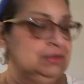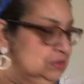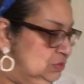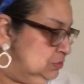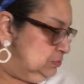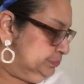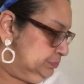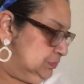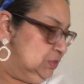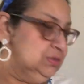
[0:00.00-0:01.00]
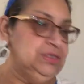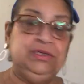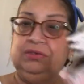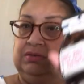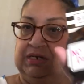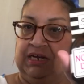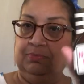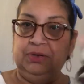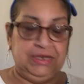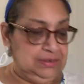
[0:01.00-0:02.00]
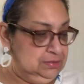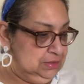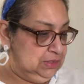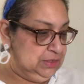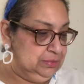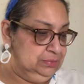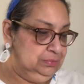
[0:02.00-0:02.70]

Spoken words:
So, good deal. Name brand, again.